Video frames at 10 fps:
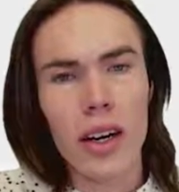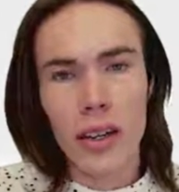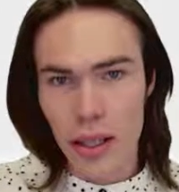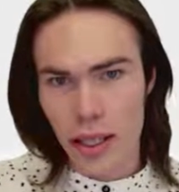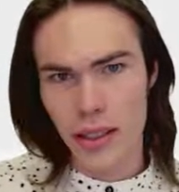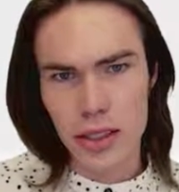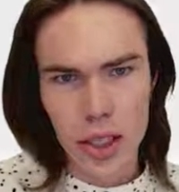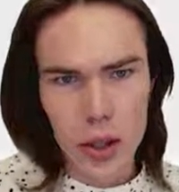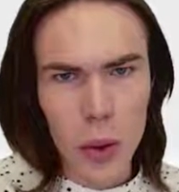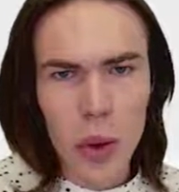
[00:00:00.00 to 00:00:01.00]
Alright,
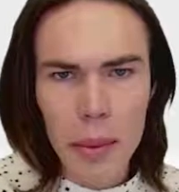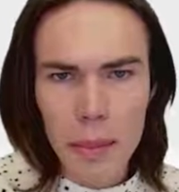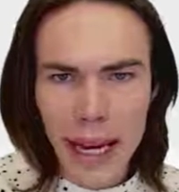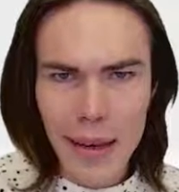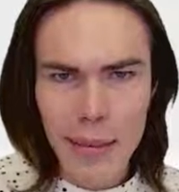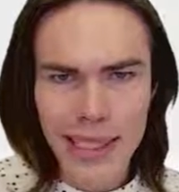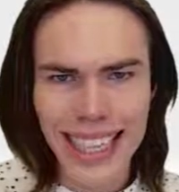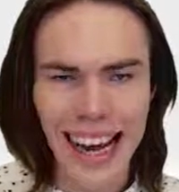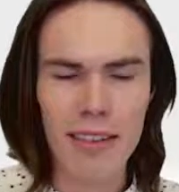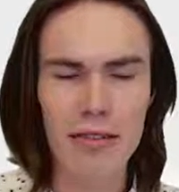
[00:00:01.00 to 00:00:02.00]
so all the payments
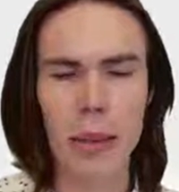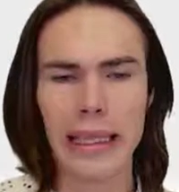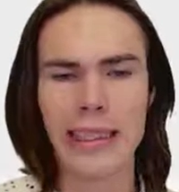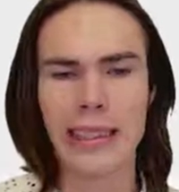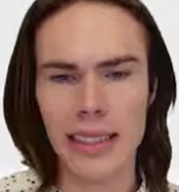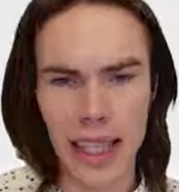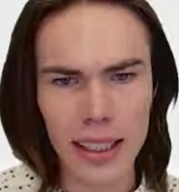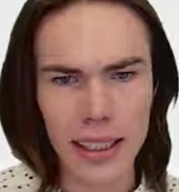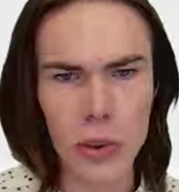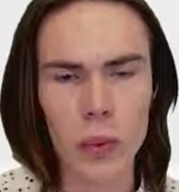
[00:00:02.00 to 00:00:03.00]
have been
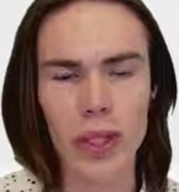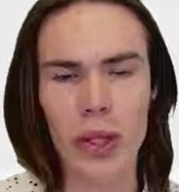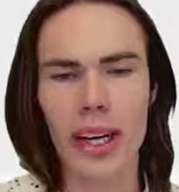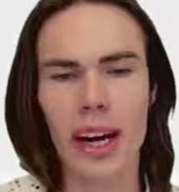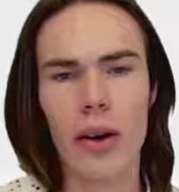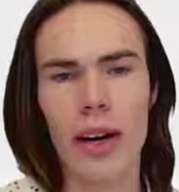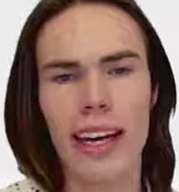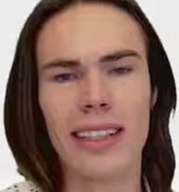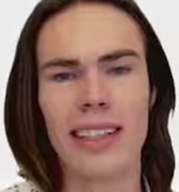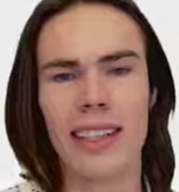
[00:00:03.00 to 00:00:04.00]
done. We are now
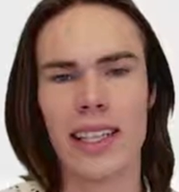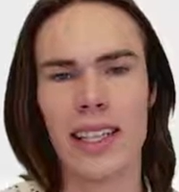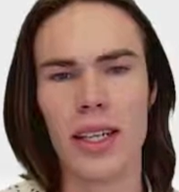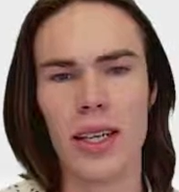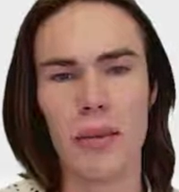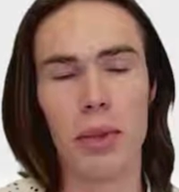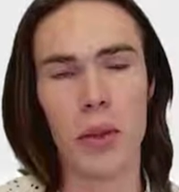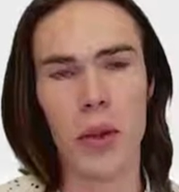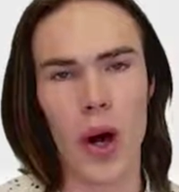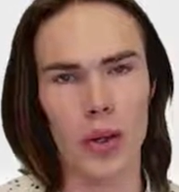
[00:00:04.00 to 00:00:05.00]
at the
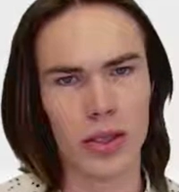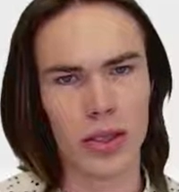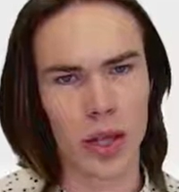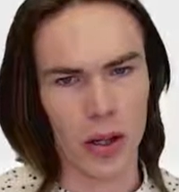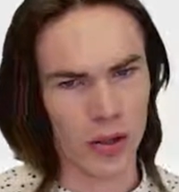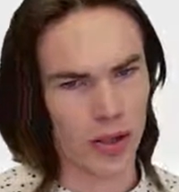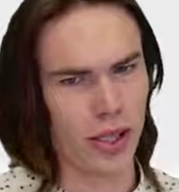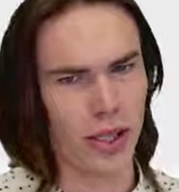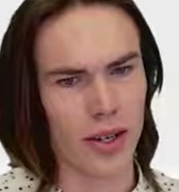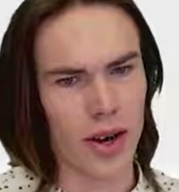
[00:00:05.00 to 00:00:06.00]
Bluehost
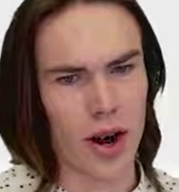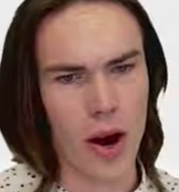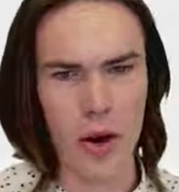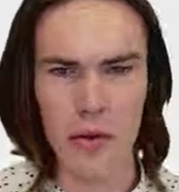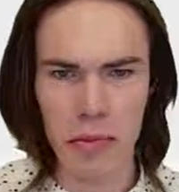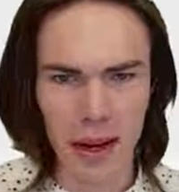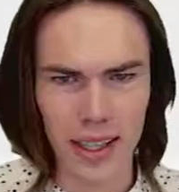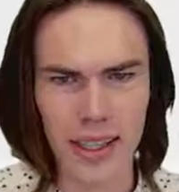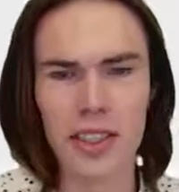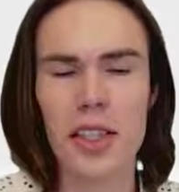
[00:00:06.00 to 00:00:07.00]
hosting
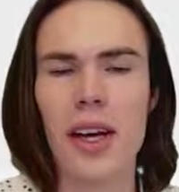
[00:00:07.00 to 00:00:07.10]
homepage.